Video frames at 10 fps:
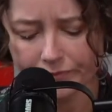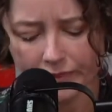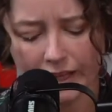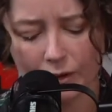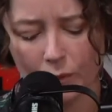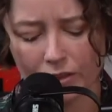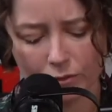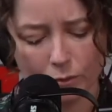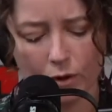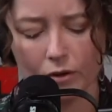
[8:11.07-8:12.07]
He went
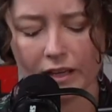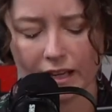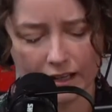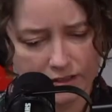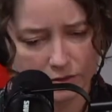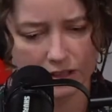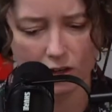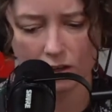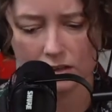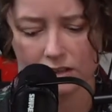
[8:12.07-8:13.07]
through woke. He got into it at
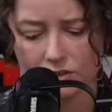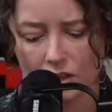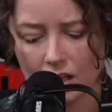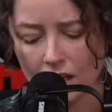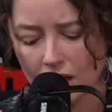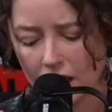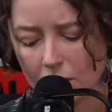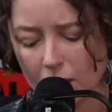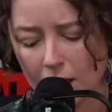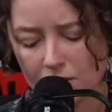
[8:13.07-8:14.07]
college. He
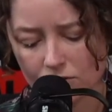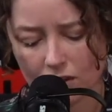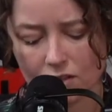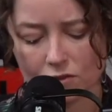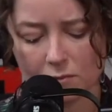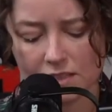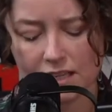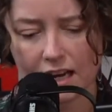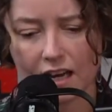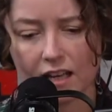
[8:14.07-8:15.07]
became estranged from his
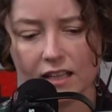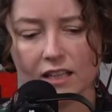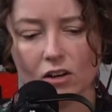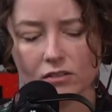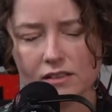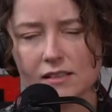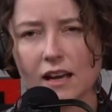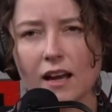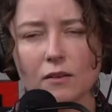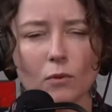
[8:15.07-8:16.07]
dad. He called his
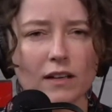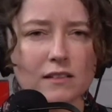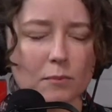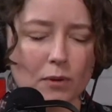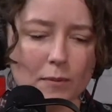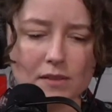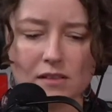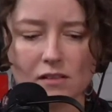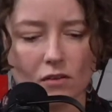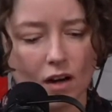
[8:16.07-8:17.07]
dad white
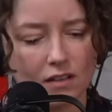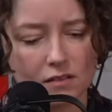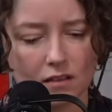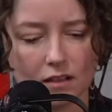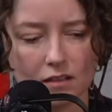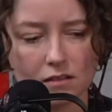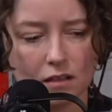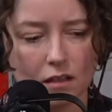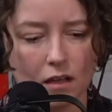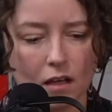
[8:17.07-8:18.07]
supremacist, all kinds of things.
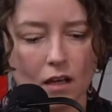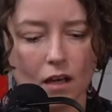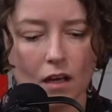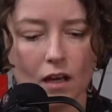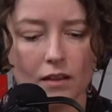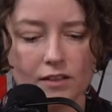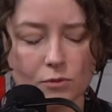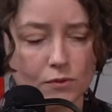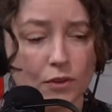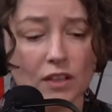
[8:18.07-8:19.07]
This
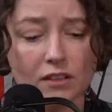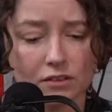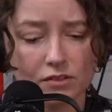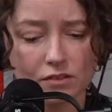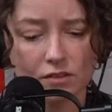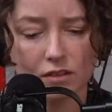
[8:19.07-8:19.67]
was for years.